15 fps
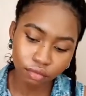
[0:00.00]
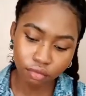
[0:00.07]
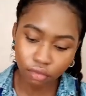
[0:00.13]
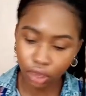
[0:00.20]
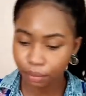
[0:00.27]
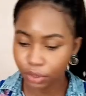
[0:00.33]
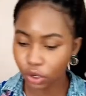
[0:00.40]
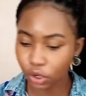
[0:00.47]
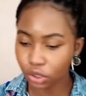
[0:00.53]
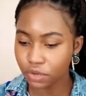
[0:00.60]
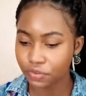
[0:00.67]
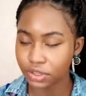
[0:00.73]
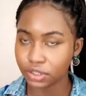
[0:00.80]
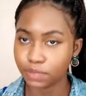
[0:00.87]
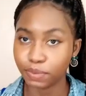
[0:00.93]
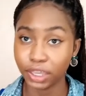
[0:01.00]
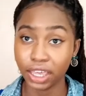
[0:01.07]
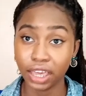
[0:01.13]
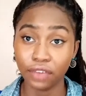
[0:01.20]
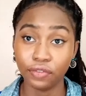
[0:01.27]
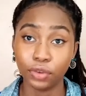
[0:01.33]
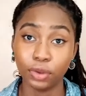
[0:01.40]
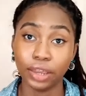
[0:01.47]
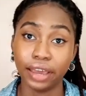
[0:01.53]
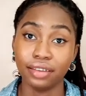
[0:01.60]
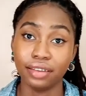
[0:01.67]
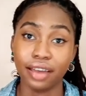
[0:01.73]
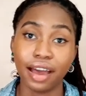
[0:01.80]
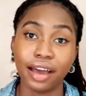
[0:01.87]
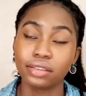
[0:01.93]
because of this behavior that it
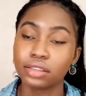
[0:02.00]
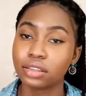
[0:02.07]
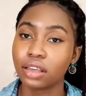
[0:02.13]
has,